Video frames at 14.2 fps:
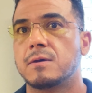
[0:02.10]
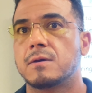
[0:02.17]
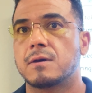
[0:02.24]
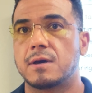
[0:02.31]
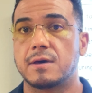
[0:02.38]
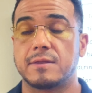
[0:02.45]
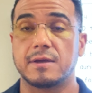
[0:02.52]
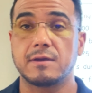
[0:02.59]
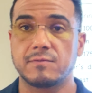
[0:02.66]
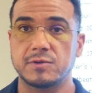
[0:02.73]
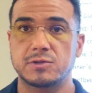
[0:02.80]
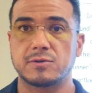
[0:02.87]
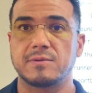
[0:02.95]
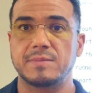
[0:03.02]
Thank you
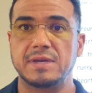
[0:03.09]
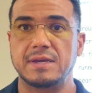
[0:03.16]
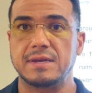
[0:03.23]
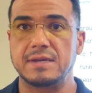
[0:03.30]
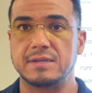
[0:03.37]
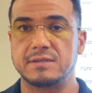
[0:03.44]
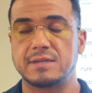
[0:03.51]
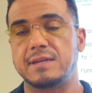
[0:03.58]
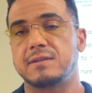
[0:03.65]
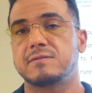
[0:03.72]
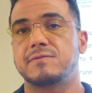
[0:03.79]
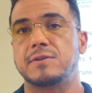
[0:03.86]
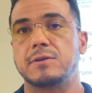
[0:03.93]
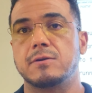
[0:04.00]
for joining me in
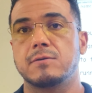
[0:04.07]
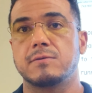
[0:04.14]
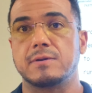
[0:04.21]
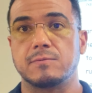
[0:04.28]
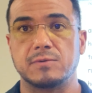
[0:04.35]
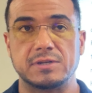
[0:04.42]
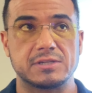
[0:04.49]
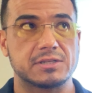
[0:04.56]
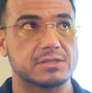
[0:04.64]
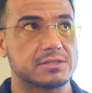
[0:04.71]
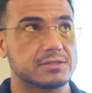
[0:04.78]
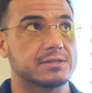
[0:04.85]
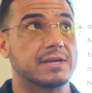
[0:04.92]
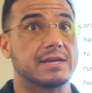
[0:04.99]
today's video, in
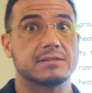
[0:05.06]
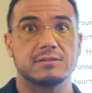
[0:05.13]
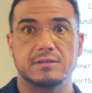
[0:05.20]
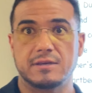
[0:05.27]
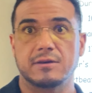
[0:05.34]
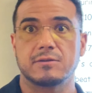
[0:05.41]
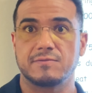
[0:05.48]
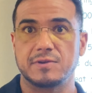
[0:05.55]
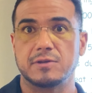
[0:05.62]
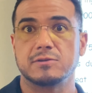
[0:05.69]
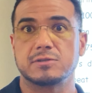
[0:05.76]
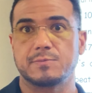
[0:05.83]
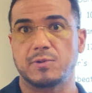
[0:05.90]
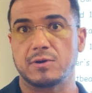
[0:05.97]
which, as the other
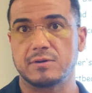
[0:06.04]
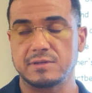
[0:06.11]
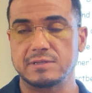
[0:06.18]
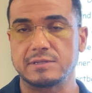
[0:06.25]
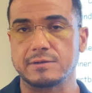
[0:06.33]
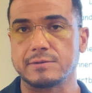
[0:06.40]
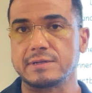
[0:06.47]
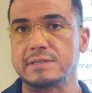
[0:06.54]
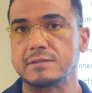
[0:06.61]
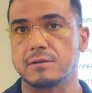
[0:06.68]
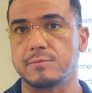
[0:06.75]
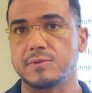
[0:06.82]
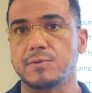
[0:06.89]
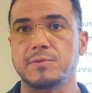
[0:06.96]
videos are part of this series,
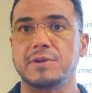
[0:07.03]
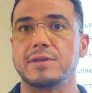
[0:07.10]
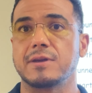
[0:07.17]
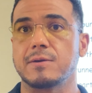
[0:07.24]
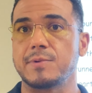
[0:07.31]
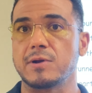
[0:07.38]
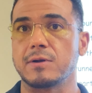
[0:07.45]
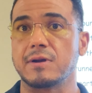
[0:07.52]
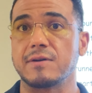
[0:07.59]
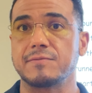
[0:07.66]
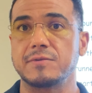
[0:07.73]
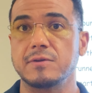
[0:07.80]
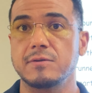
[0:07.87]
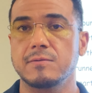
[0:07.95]
I'll be reading a
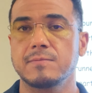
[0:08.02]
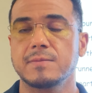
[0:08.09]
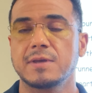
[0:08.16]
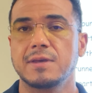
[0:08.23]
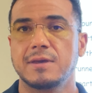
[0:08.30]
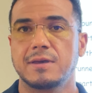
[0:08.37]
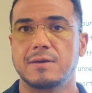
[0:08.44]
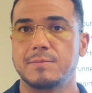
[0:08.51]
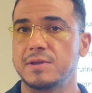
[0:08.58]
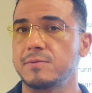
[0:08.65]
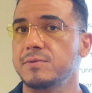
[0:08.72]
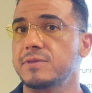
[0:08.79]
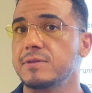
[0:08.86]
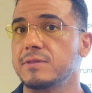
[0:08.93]
paragraph to you.
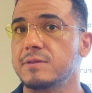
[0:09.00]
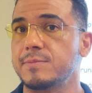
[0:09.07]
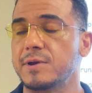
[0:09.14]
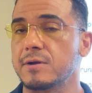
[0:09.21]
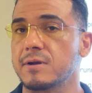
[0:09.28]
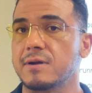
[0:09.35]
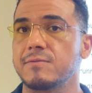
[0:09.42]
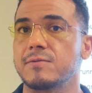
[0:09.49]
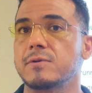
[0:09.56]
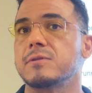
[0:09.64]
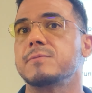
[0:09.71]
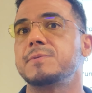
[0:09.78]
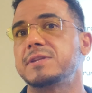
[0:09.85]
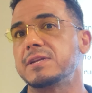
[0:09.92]
Embedded within the paragraph are
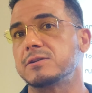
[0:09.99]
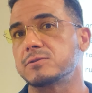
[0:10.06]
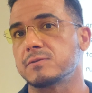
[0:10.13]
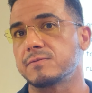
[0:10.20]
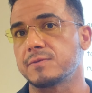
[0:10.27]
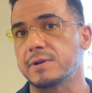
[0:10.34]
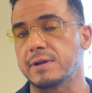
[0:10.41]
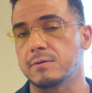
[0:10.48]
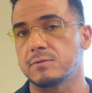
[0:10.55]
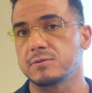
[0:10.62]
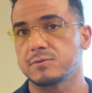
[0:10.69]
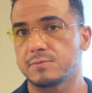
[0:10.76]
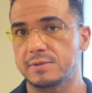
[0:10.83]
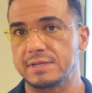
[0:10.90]
the potential for
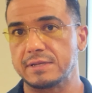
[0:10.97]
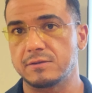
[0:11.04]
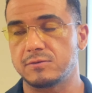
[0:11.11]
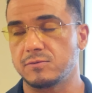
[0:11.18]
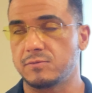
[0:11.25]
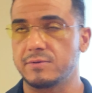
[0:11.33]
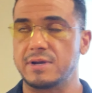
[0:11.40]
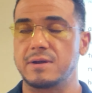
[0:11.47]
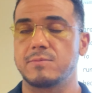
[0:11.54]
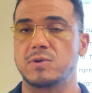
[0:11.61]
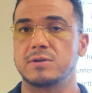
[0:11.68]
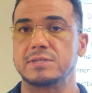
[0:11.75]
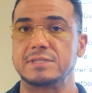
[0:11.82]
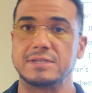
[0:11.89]
errors related to
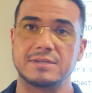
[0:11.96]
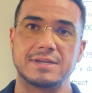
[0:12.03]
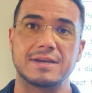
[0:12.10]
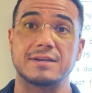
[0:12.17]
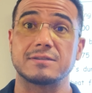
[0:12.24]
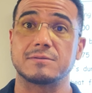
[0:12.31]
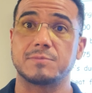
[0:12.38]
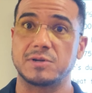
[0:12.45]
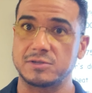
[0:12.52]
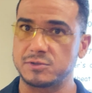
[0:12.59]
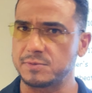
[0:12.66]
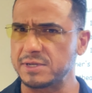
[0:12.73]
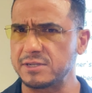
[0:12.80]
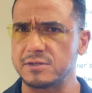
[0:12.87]
grammar, syntax, and
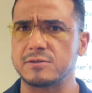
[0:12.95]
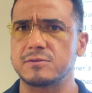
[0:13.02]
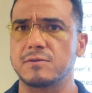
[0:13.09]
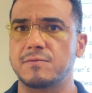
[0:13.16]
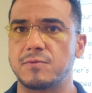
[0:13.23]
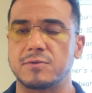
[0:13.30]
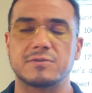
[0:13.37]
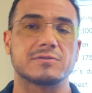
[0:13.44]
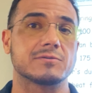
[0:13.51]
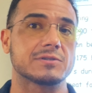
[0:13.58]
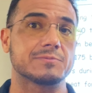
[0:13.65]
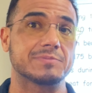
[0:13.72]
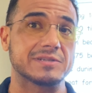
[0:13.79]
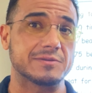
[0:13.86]
punctuation, and so forth. So
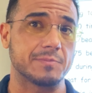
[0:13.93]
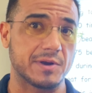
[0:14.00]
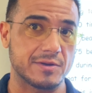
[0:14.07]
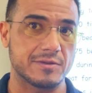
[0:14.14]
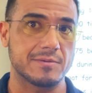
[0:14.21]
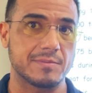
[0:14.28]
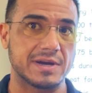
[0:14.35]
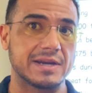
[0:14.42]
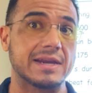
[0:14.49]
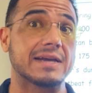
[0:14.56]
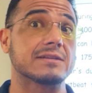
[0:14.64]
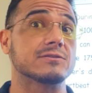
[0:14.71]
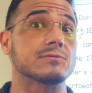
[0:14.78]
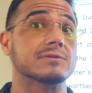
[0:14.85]
just please bear that in mind
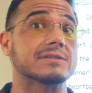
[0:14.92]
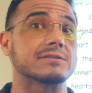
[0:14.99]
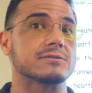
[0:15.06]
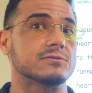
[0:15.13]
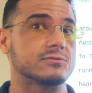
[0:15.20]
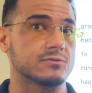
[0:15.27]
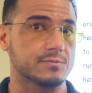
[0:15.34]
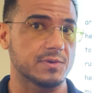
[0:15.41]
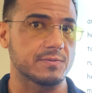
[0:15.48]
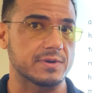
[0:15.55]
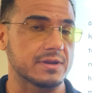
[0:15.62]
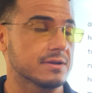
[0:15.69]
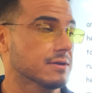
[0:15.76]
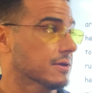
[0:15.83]
as you listen to me
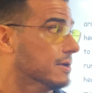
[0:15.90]
read.